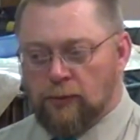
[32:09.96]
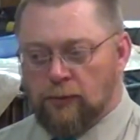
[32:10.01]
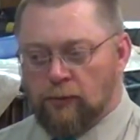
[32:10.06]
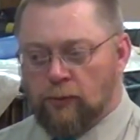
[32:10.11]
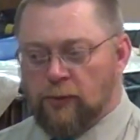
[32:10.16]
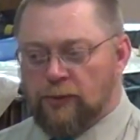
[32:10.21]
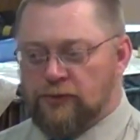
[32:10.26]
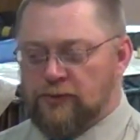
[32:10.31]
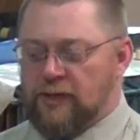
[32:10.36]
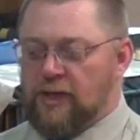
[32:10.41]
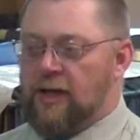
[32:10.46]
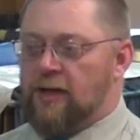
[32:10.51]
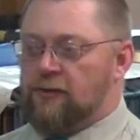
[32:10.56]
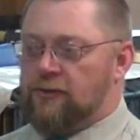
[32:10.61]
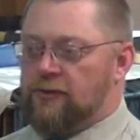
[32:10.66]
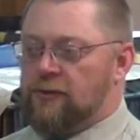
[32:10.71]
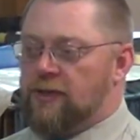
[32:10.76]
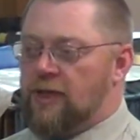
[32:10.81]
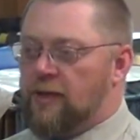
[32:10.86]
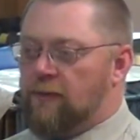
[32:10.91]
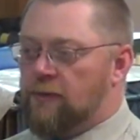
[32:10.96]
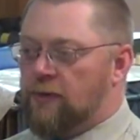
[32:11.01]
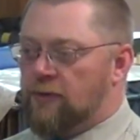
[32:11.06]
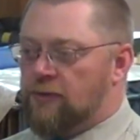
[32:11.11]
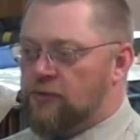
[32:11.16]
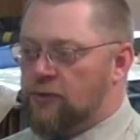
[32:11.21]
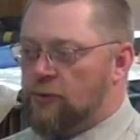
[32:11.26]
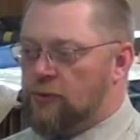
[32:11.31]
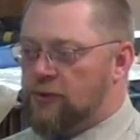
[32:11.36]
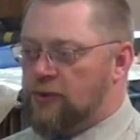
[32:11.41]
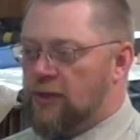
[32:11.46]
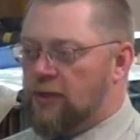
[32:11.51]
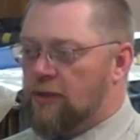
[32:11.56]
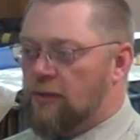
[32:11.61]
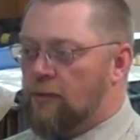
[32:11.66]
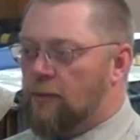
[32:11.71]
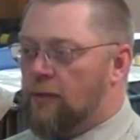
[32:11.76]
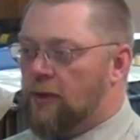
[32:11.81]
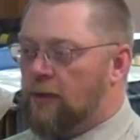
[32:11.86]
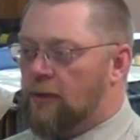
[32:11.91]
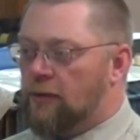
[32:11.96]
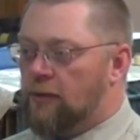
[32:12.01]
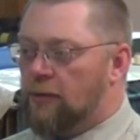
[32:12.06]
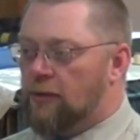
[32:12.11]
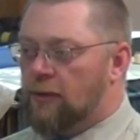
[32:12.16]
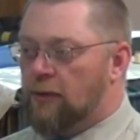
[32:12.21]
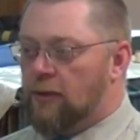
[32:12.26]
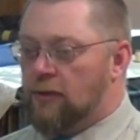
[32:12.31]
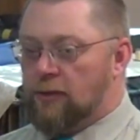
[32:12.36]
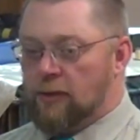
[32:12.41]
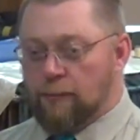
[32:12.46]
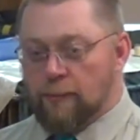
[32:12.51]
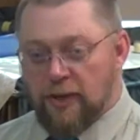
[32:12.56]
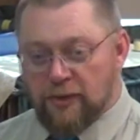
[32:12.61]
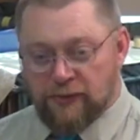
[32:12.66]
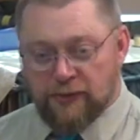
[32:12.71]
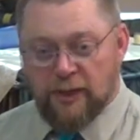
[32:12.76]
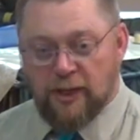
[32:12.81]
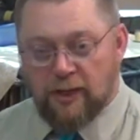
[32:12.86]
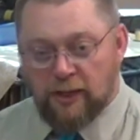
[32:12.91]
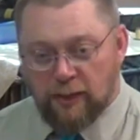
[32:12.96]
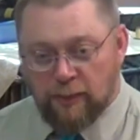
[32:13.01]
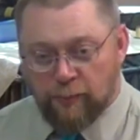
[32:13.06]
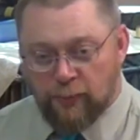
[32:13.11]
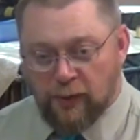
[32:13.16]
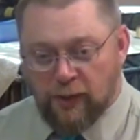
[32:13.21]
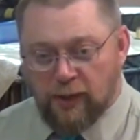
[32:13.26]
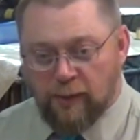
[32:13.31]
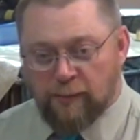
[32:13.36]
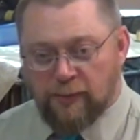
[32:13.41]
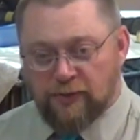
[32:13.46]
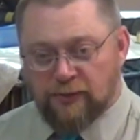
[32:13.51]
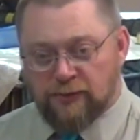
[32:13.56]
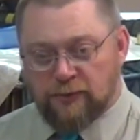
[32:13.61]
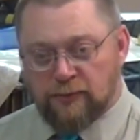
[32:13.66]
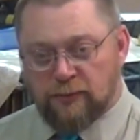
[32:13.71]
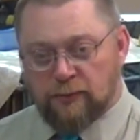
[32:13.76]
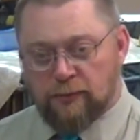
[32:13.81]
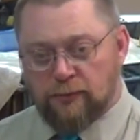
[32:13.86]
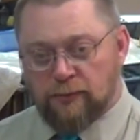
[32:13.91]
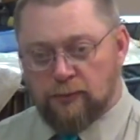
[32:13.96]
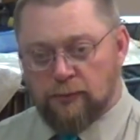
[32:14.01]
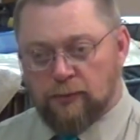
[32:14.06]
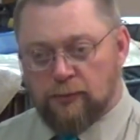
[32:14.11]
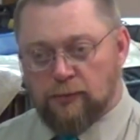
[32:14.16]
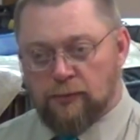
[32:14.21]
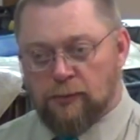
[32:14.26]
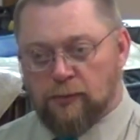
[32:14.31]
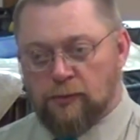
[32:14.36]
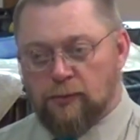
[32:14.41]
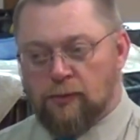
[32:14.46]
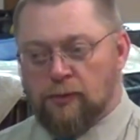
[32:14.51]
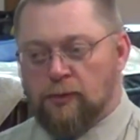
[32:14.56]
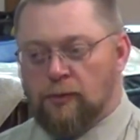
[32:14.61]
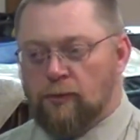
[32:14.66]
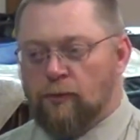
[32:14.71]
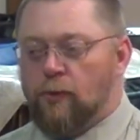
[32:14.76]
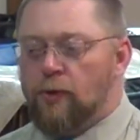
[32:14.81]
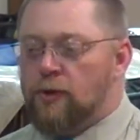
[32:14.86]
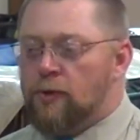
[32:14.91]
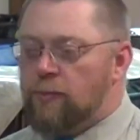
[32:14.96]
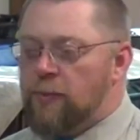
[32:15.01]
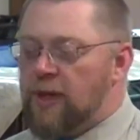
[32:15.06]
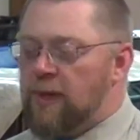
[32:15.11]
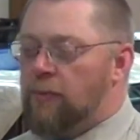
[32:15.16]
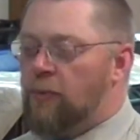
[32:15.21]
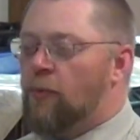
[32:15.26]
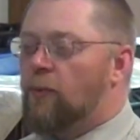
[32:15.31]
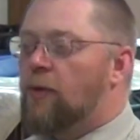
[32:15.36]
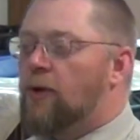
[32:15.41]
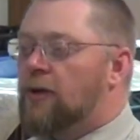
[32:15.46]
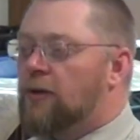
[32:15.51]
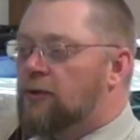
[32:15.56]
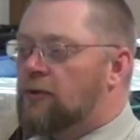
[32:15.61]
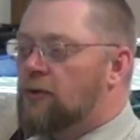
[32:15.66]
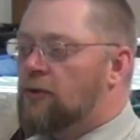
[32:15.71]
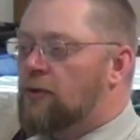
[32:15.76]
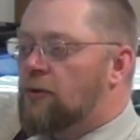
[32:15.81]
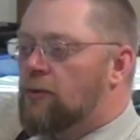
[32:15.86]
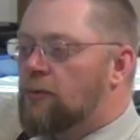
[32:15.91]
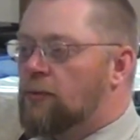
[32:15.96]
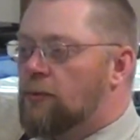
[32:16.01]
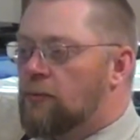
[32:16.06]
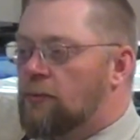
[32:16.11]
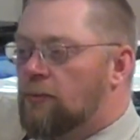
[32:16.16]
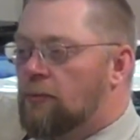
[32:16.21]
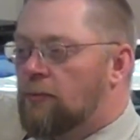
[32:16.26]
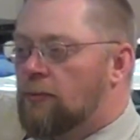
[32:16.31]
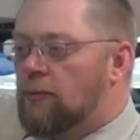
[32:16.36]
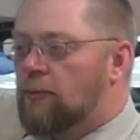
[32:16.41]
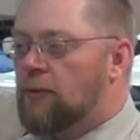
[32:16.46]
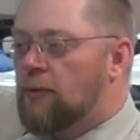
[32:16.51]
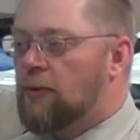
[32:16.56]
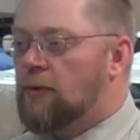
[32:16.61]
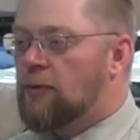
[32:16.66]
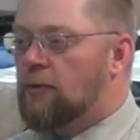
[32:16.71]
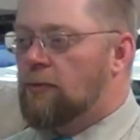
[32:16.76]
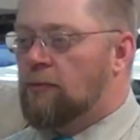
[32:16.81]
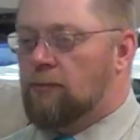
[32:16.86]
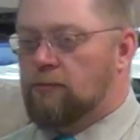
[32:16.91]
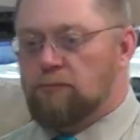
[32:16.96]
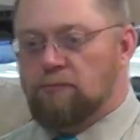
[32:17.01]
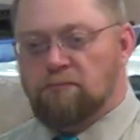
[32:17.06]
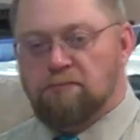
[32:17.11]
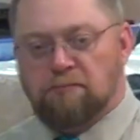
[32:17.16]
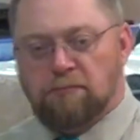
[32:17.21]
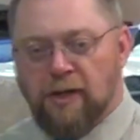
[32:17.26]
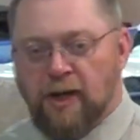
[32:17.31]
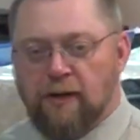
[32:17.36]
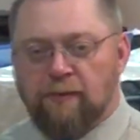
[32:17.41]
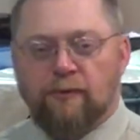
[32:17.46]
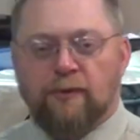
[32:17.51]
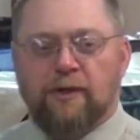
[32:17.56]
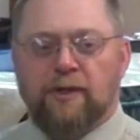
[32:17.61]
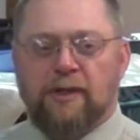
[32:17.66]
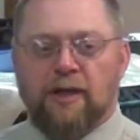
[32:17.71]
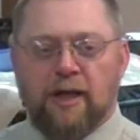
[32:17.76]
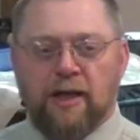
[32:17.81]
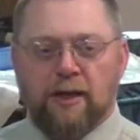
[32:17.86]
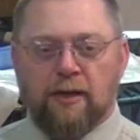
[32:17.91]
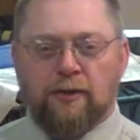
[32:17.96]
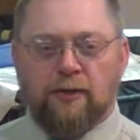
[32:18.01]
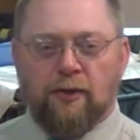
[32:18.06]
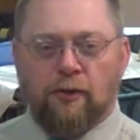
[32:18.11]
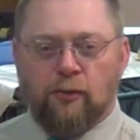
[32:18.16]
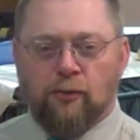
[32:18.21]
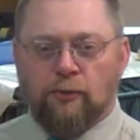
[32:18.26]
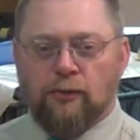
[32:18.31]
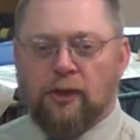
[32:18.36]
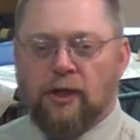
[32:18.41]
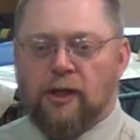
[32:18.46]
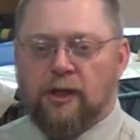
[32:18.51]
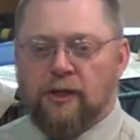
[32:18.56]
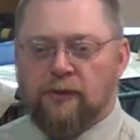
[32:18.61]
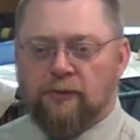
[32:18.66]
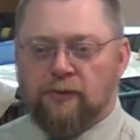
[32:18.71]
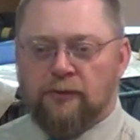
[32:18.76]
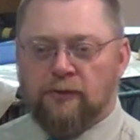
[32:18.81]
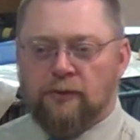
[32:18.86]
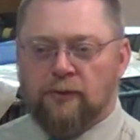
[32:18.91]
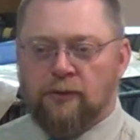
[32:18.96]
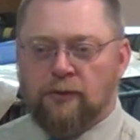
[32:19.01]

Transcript: What's the house of David associated with? The messianic promise. What do people want to do every day in their own lives?